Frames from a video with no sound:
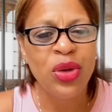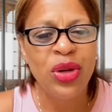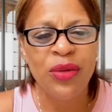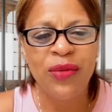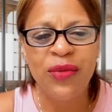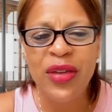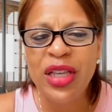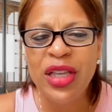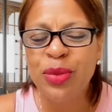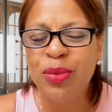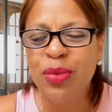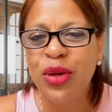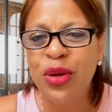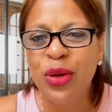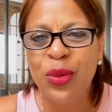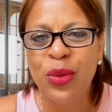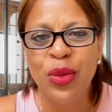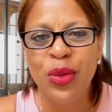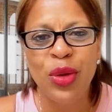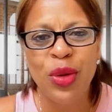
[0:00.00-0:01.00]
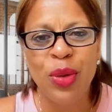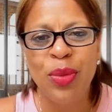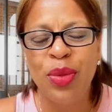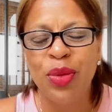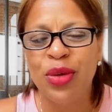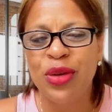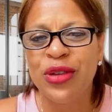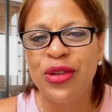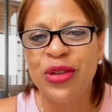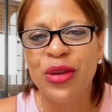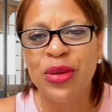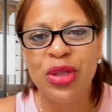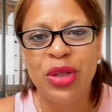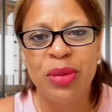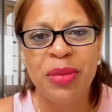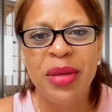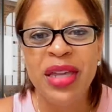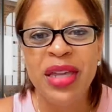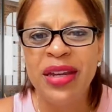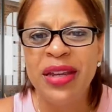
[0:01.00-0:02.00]
in a Facebook group or on
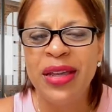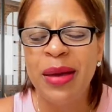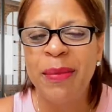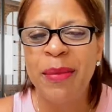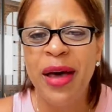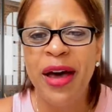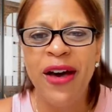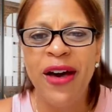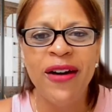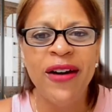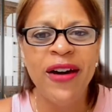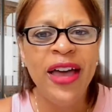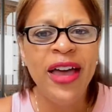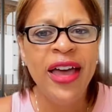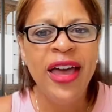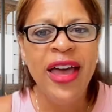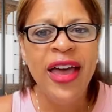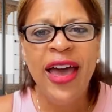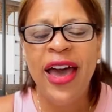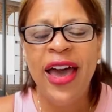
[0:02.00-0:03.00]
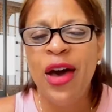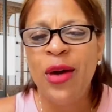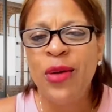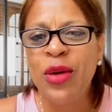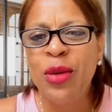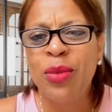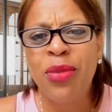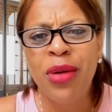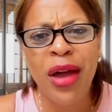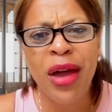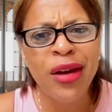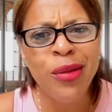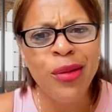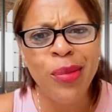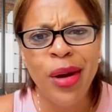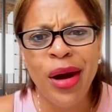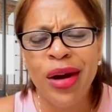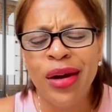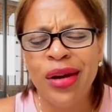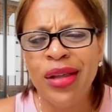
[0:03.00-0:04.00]
social media, about how their bridal
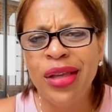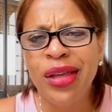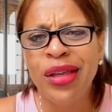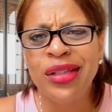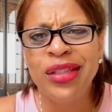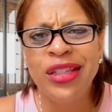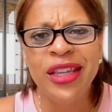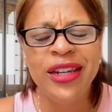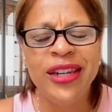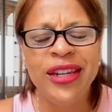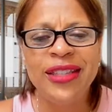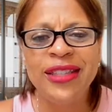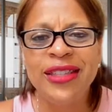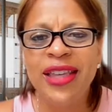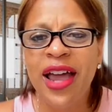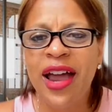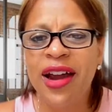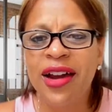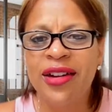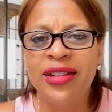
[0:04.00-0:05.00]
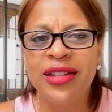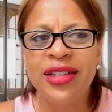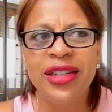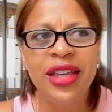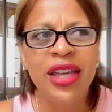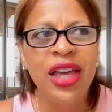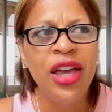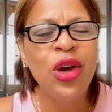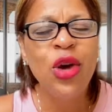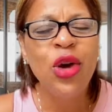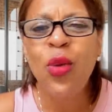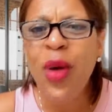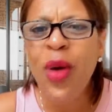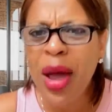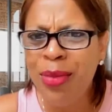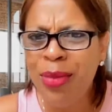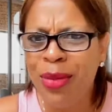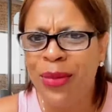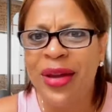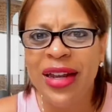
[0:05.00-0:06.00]
party attendants aren't
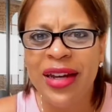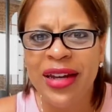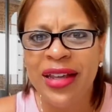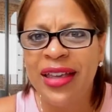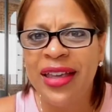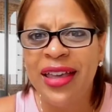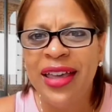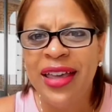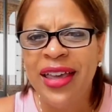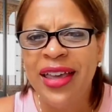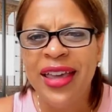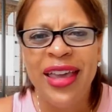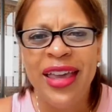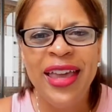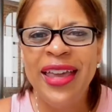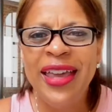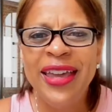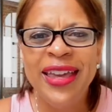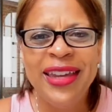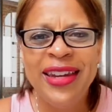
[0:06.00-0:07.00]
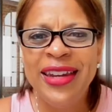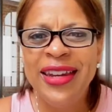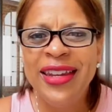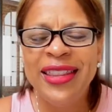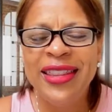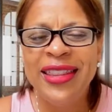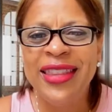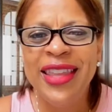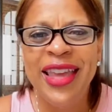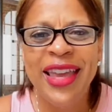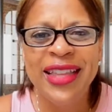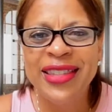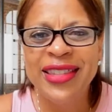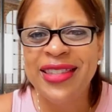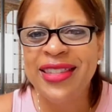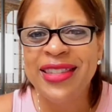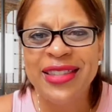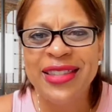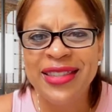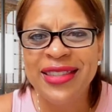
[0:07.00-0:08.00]
cooperating. And
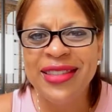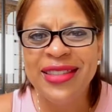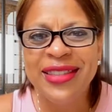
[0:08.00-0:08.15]
that's